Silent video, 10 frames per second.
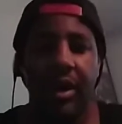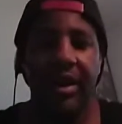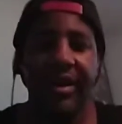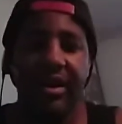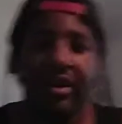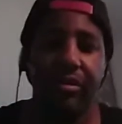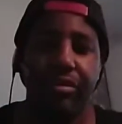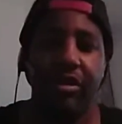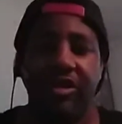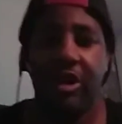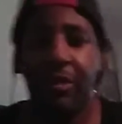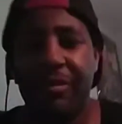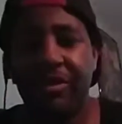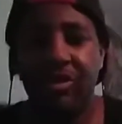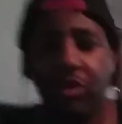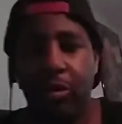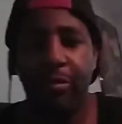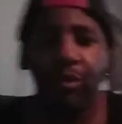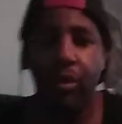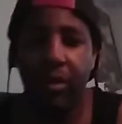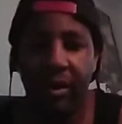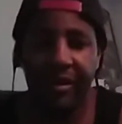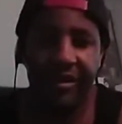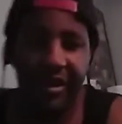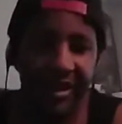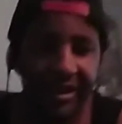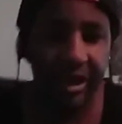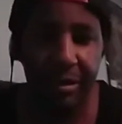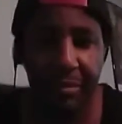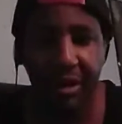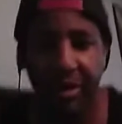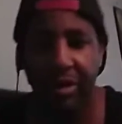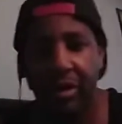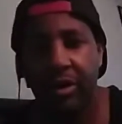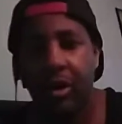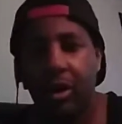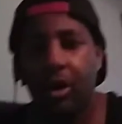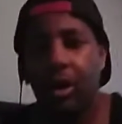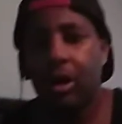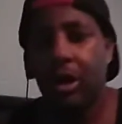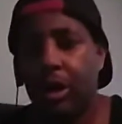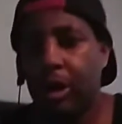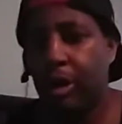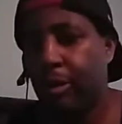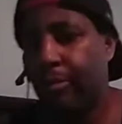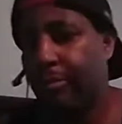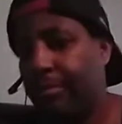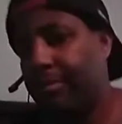Hey guys, what's up? It's your boy T-Tyme here. Um,